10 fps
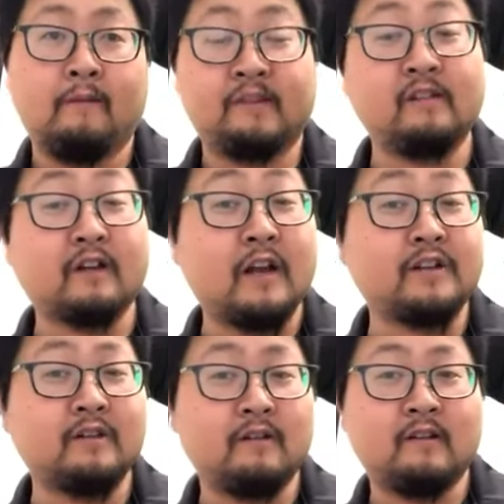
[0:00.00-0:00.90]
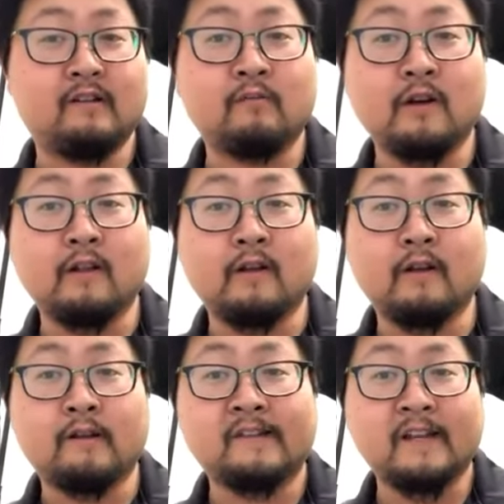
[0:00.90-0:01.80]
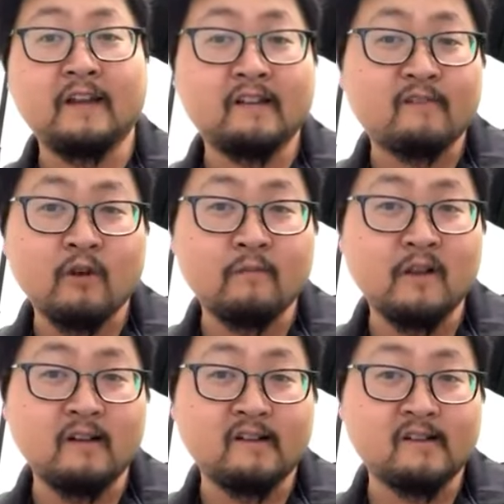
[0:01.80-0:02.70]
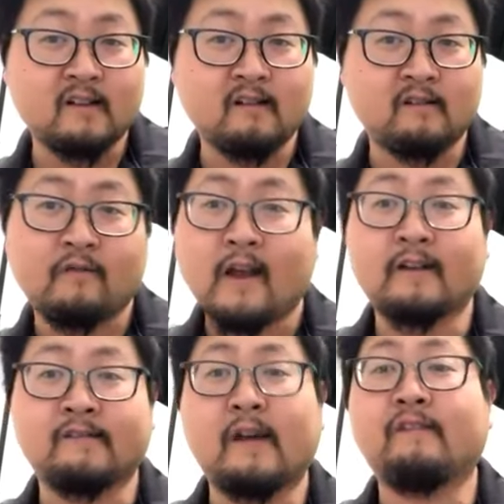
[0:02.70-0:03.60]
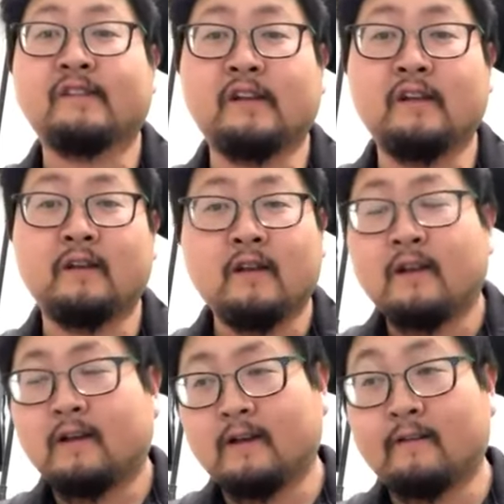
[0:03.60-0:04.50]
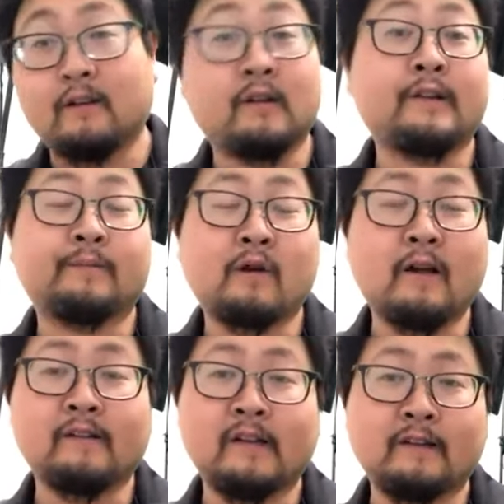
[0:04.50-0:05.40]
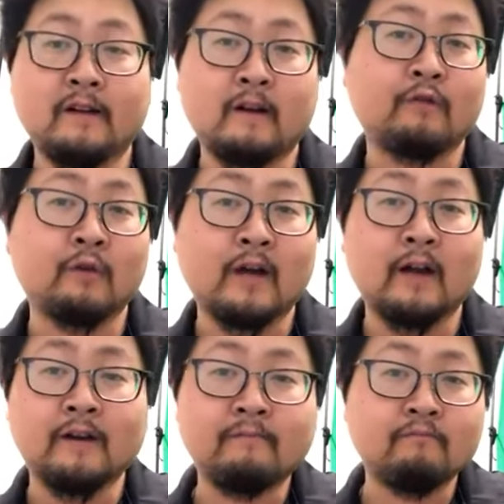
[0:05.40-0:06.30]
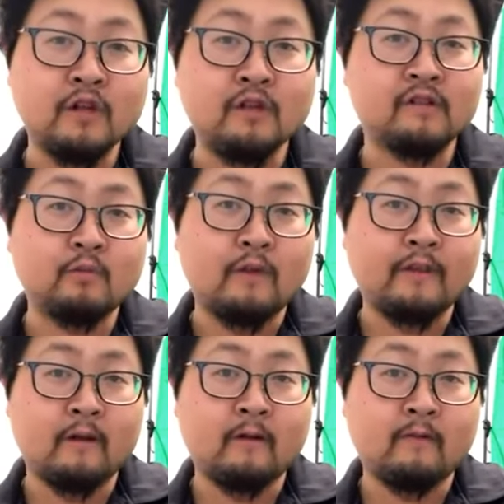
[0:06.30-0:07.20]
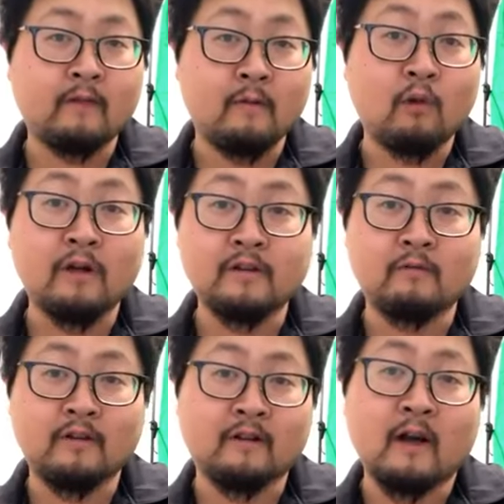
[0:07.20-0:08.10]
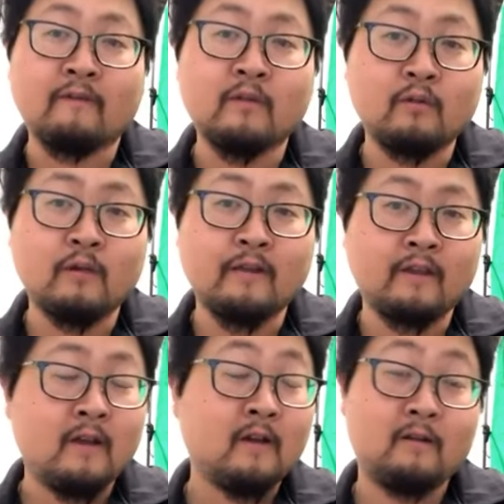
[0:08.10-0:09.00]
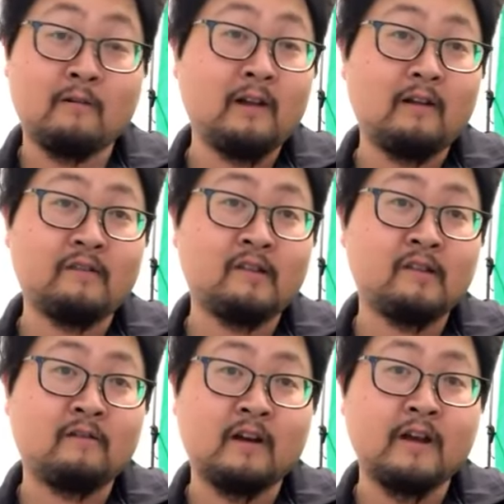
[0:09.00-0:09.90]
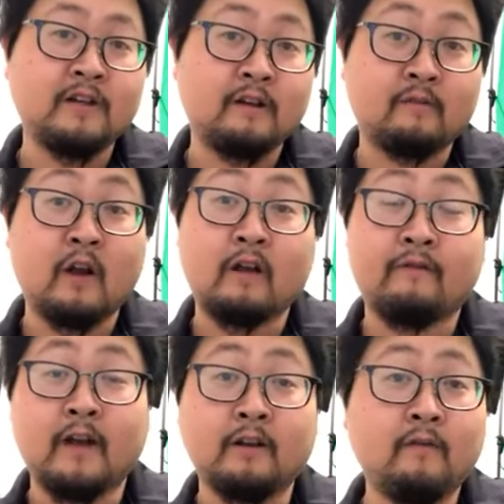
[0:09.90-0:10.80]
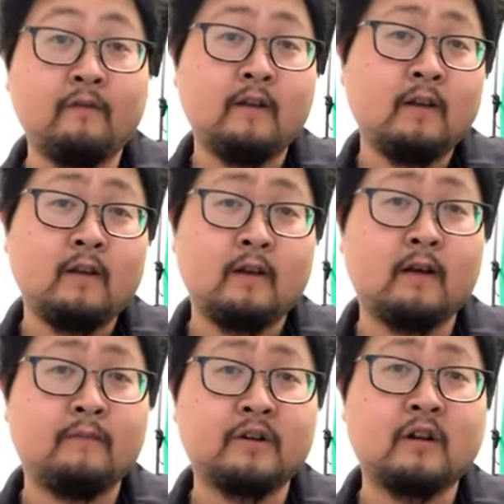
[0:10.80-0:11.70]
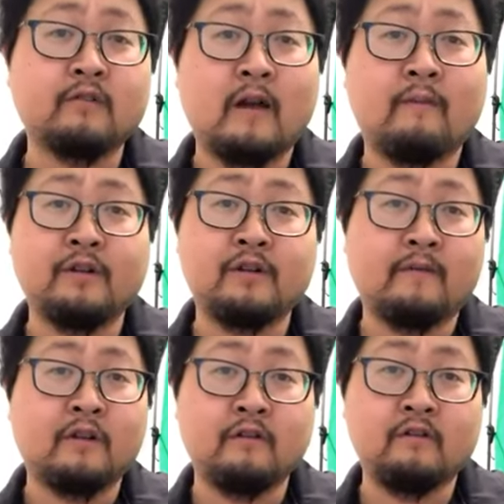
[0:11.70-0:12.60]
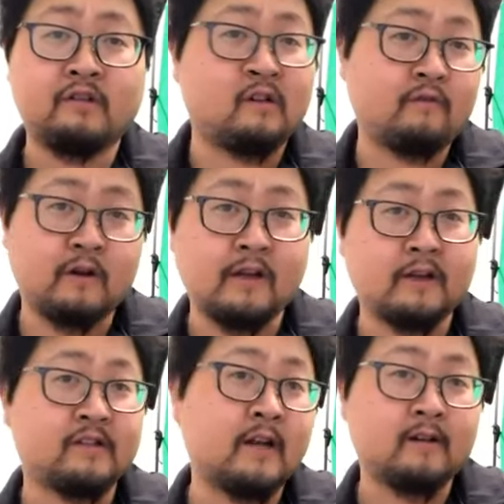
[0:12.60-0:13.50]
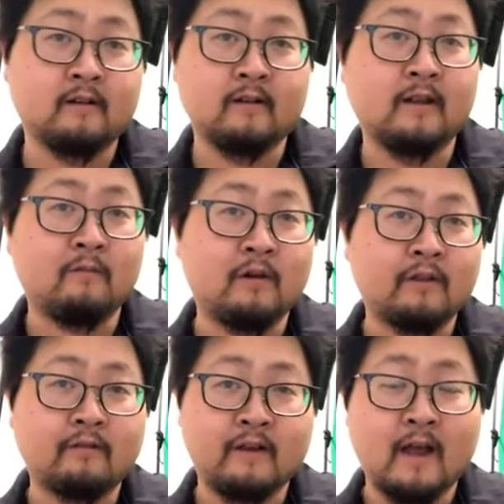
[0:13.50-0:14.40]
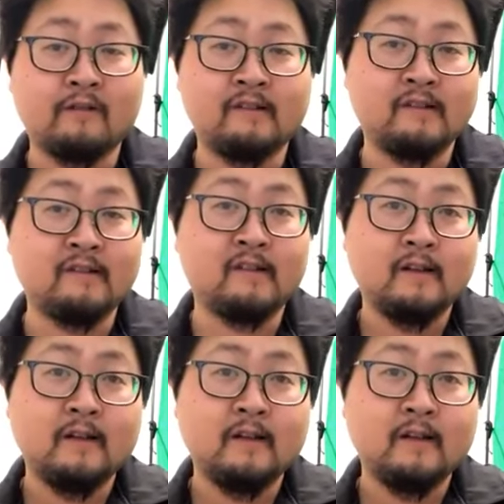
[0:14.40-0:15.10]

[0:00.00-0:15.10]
Secret Agent is one of the stickiest, foamiest surfactants I've seen. There's lots of products out there. Everyone kind of uses what they want to and what they're comfortable with. We love Secret Agent. It's very effective in terms of how much you have to use. So for an XJet, you're looking at 1 to 3 ounces.